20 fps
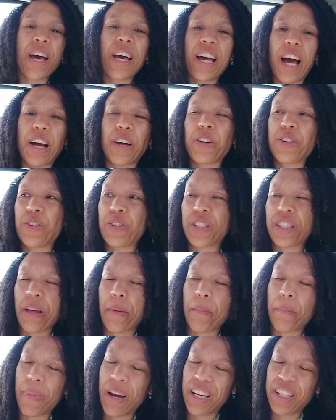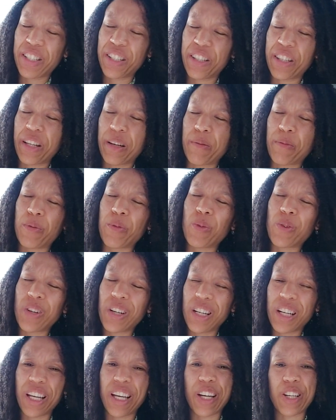I could just imagine them
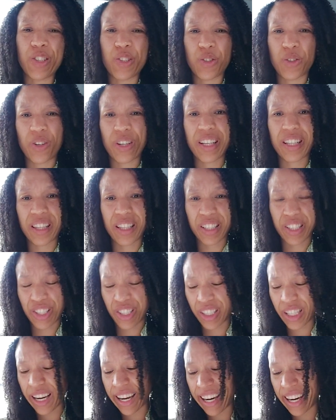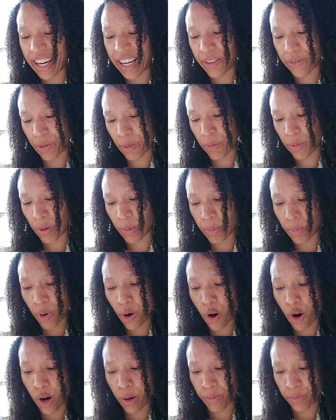really enjoying the shade from the
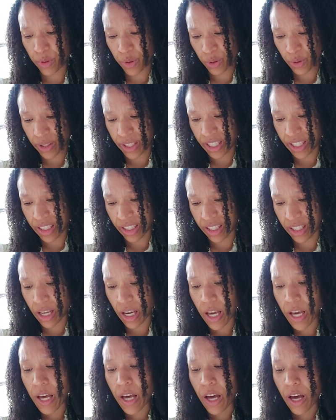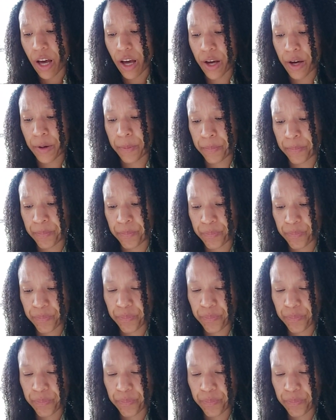palm trees. And